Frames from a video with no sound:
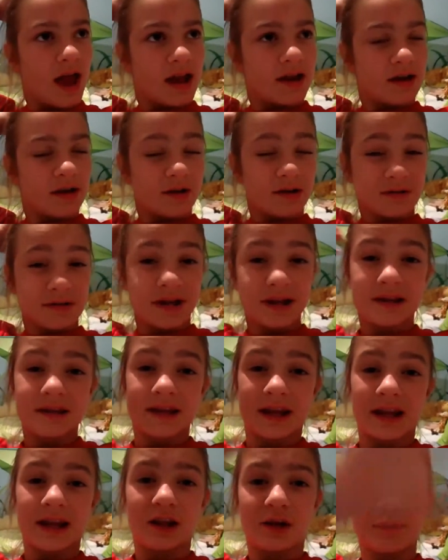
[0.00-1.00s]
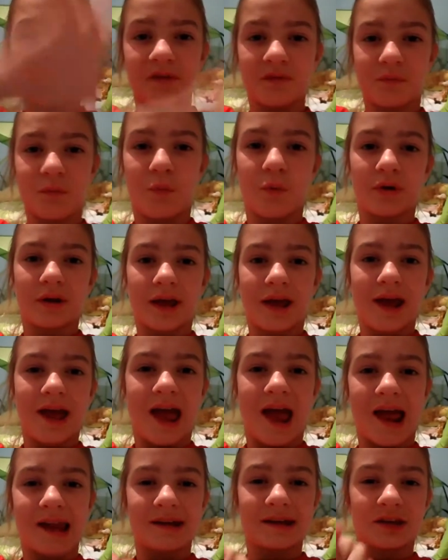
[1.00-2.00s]
and it did get a little bit of water
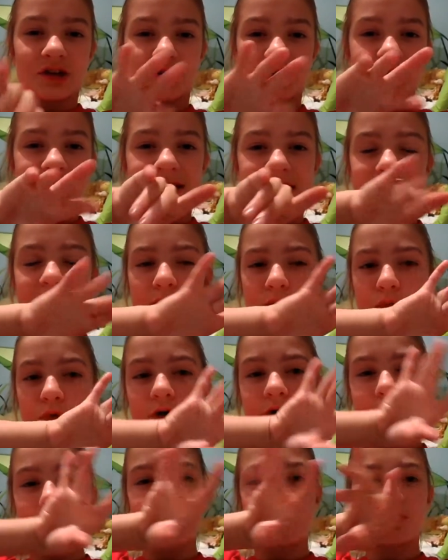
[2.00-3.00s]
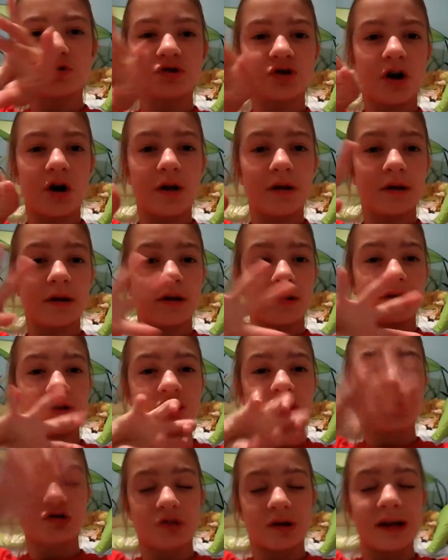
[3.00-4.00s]
and you could see like water bubbles on
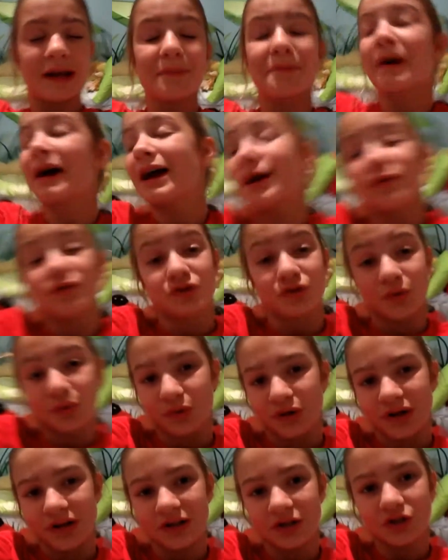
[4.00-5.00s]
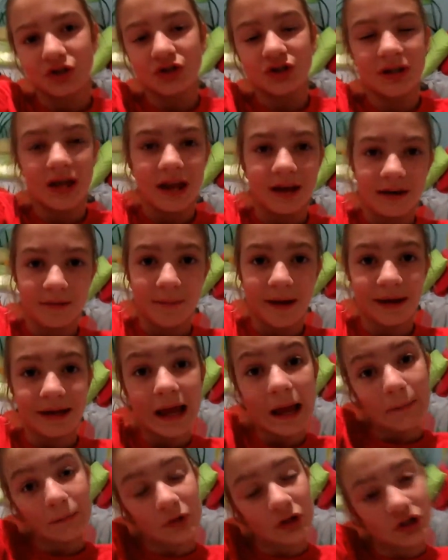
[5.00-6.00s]
the screen but it was all good and
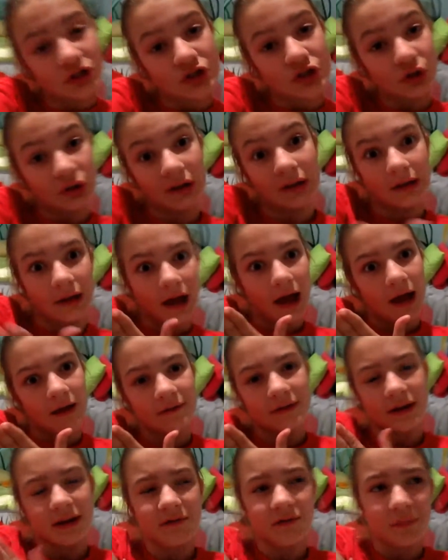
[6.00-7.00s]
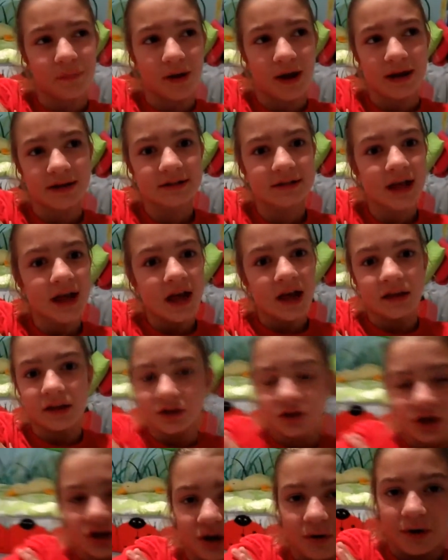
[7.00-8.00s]
my camera is still alive and if it breaks
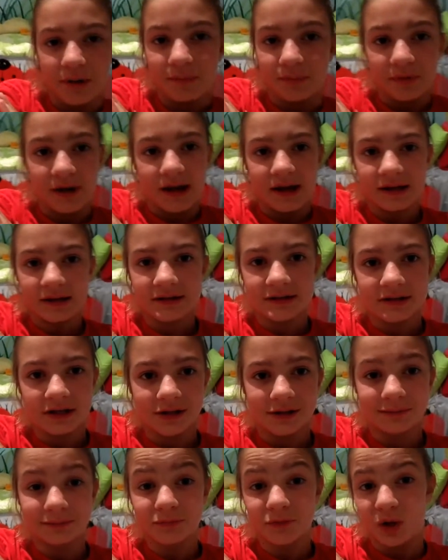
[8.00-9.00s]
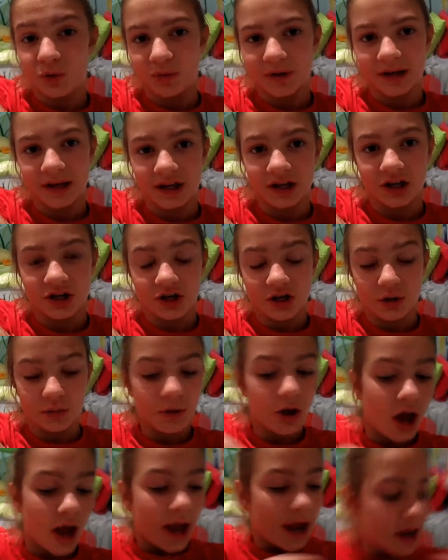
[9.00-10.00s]
then you know it breaks so what can you
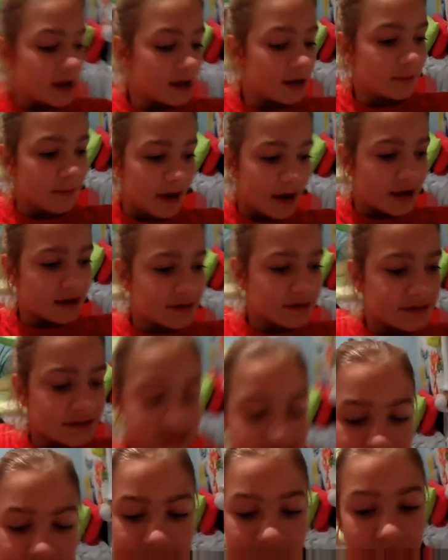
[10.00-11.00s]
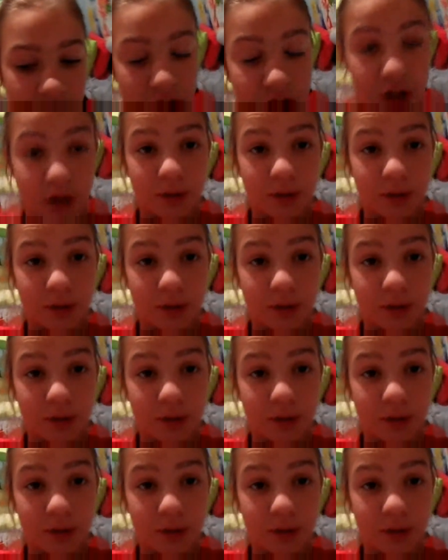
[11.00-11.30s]
do anyways so